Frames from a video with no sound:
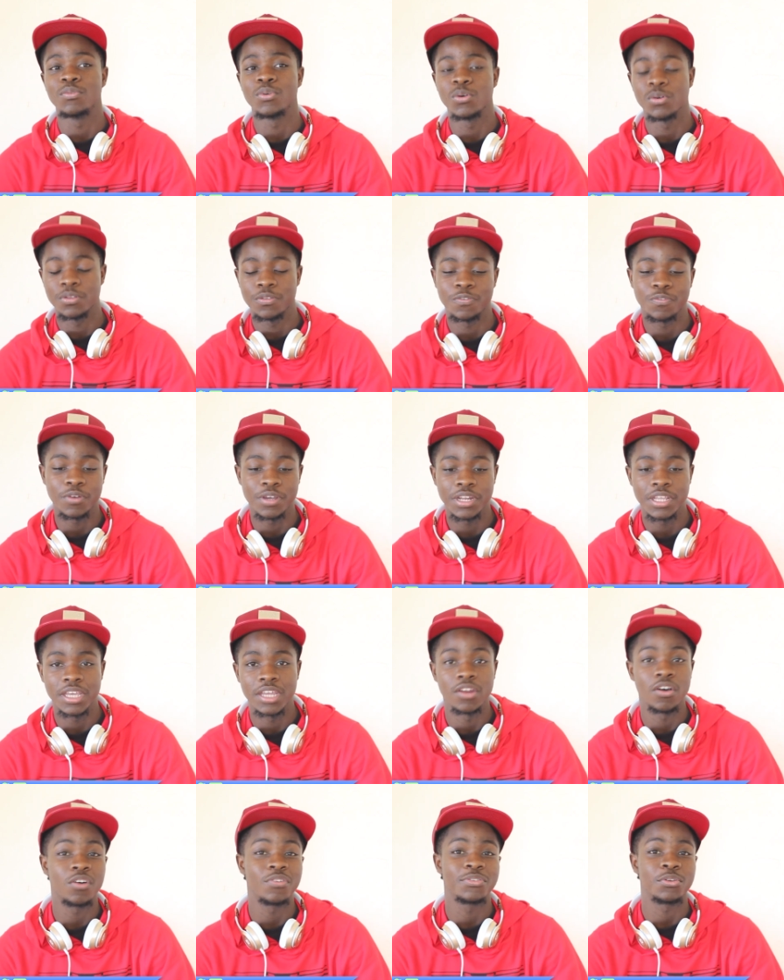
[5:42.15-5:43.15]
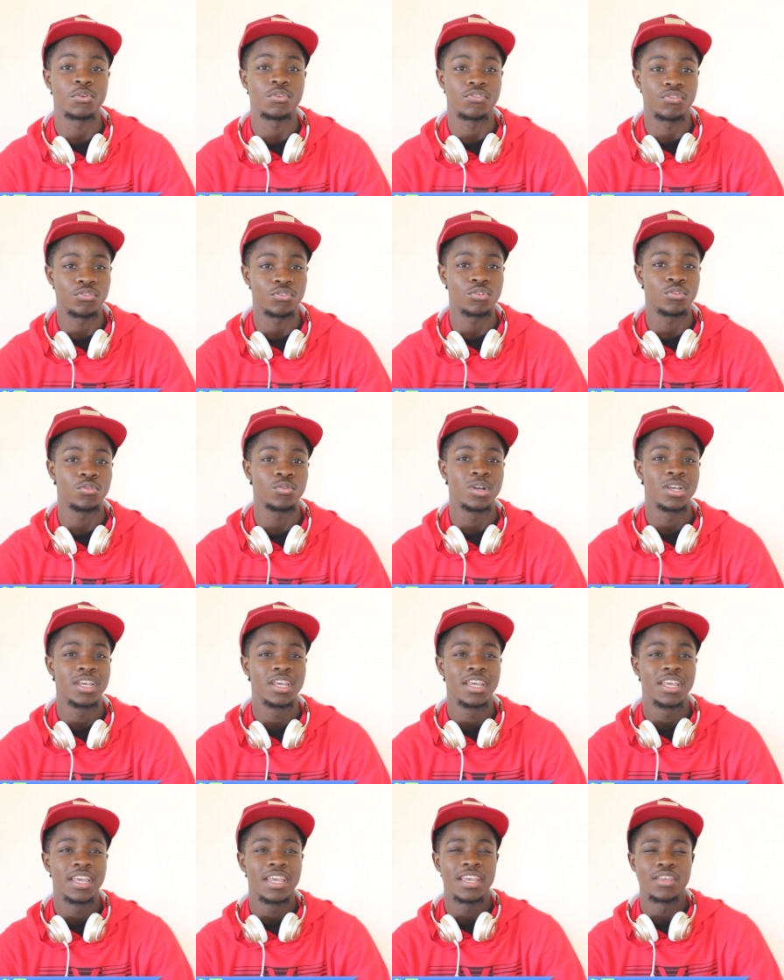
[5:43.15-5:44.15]
was funny and also true
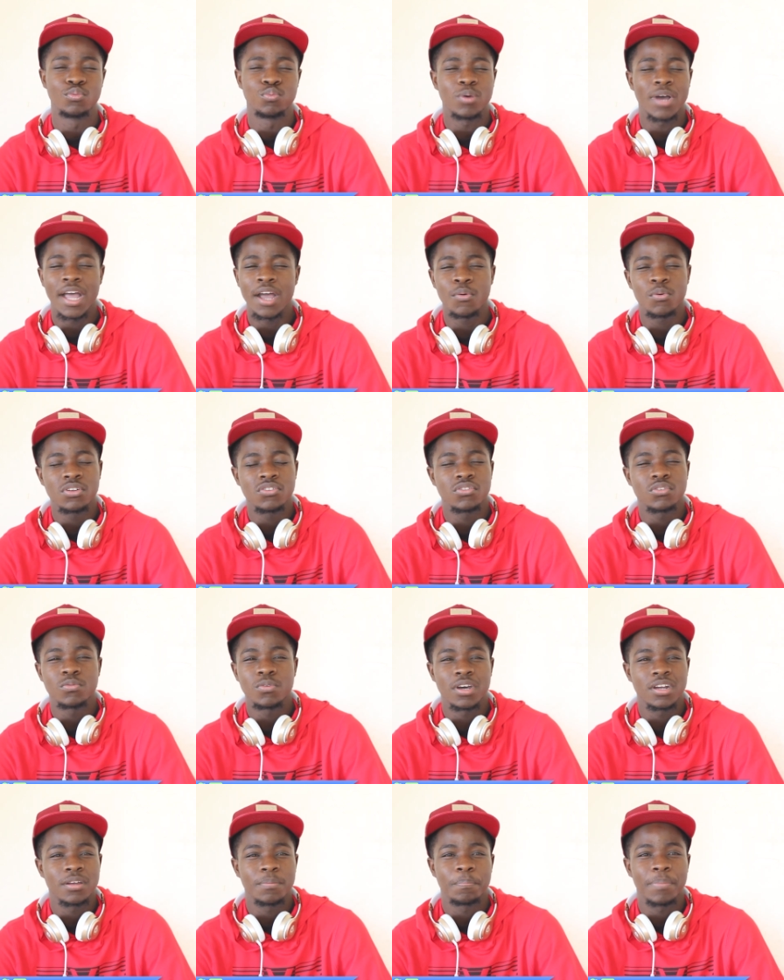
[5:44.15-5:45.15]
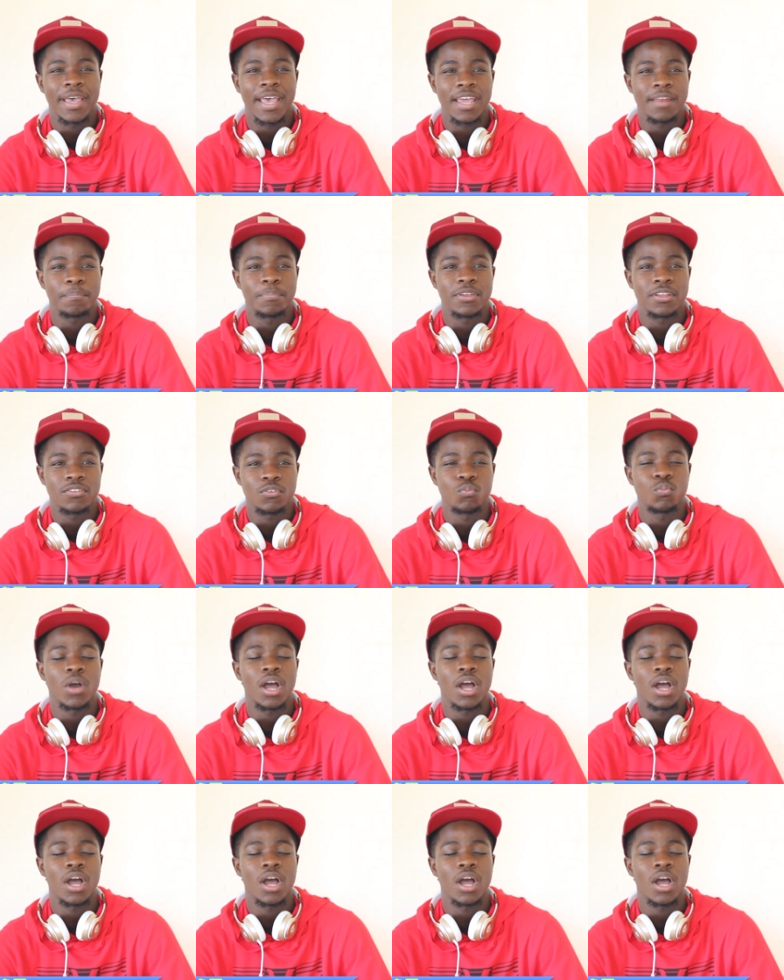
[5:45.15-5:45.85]
is why would you want a bad bitch?